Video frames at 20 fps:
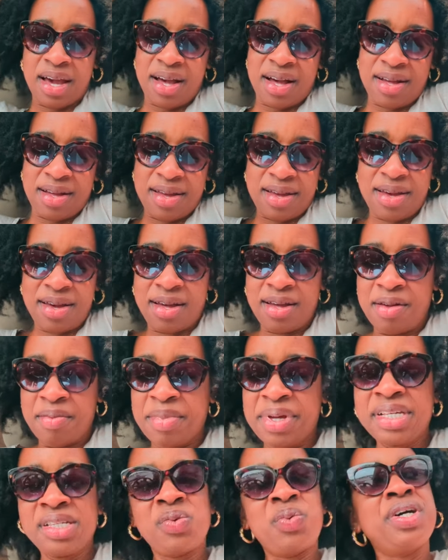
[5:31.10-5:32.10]
uh,
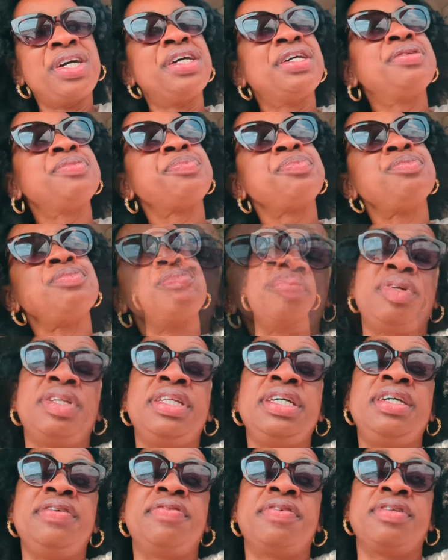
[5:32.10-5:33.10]
um, as well. If you're a
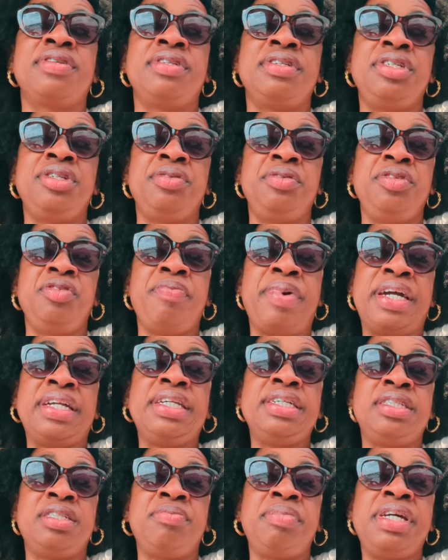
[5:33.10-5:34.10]
believer, you, you might
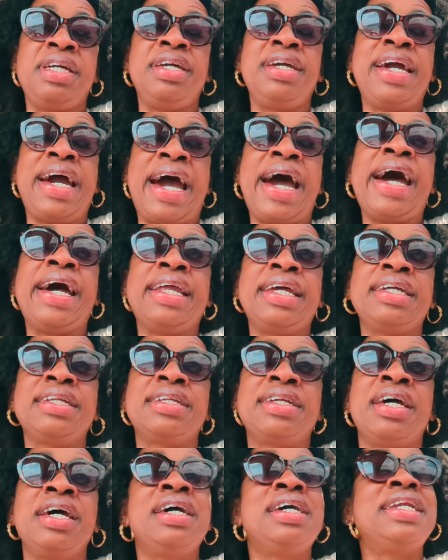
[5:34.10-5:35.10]
need to be guided.
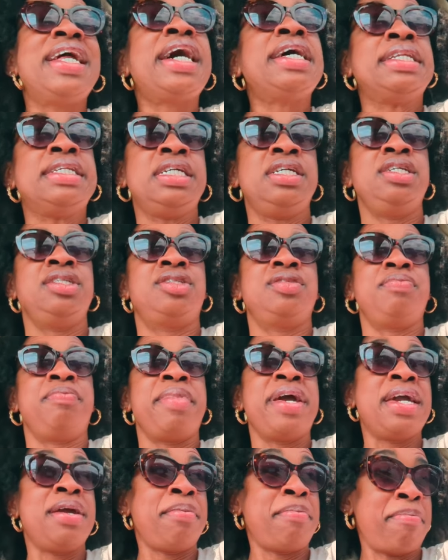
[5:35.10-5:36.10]
Not needs,
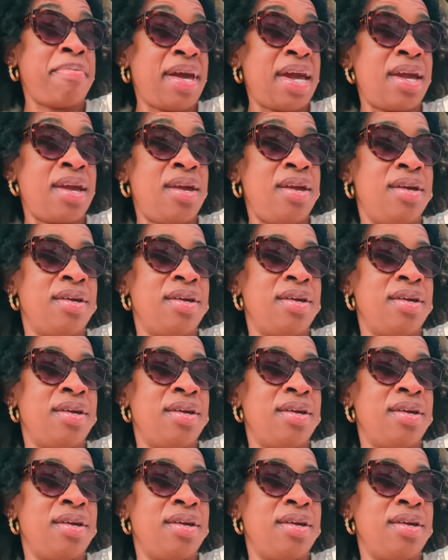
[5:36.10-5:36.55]
may, may.